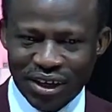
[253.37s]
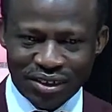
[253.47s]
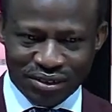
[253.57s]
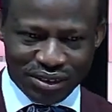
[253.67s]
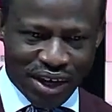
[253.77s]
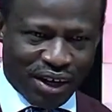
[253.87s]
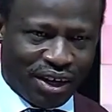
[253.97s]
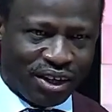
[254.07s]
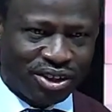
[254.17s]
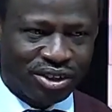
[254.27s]

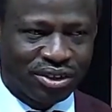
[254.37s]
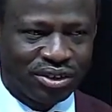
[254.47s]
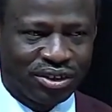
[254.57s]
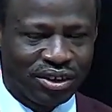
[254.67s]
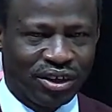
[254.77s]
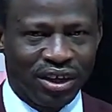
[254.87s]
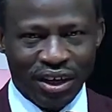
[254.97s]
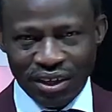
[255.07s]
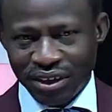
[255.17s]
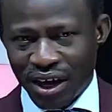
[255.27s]
stayed
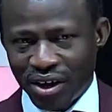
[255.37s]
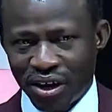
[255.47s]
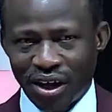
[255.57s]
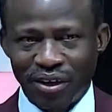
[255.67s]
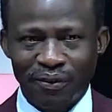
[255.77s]
in Gerar.